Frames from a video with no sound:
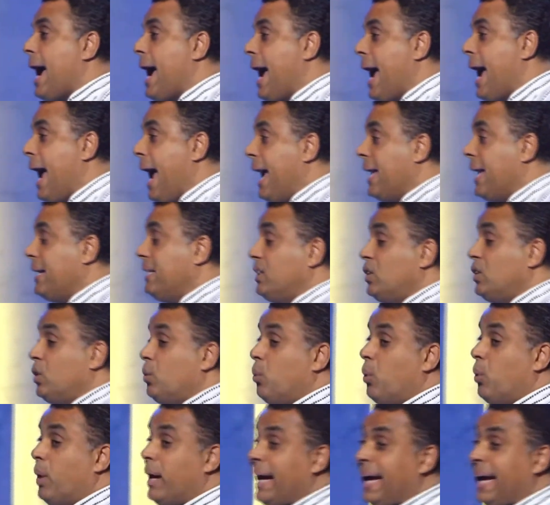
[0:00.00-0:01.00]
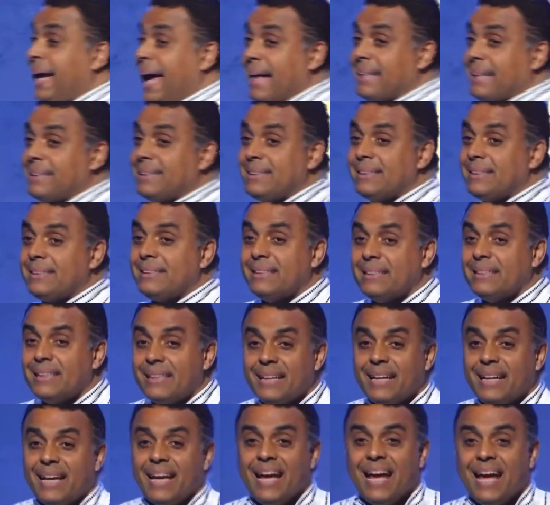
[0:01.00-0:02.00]
And you will get
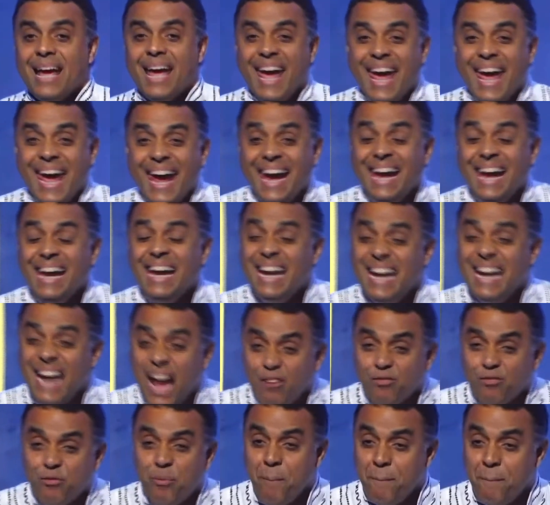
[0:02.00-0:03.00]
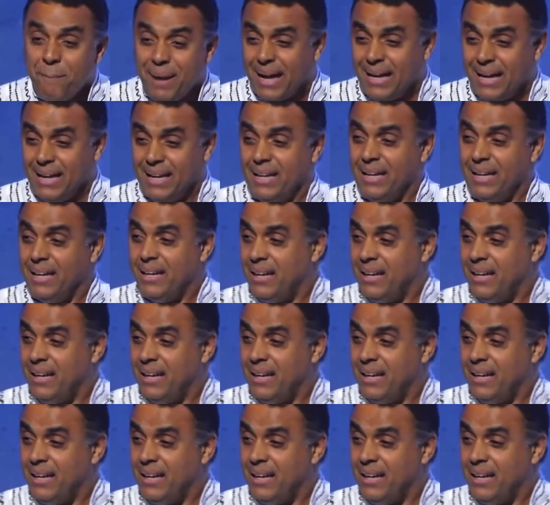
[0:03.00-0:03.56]
enough money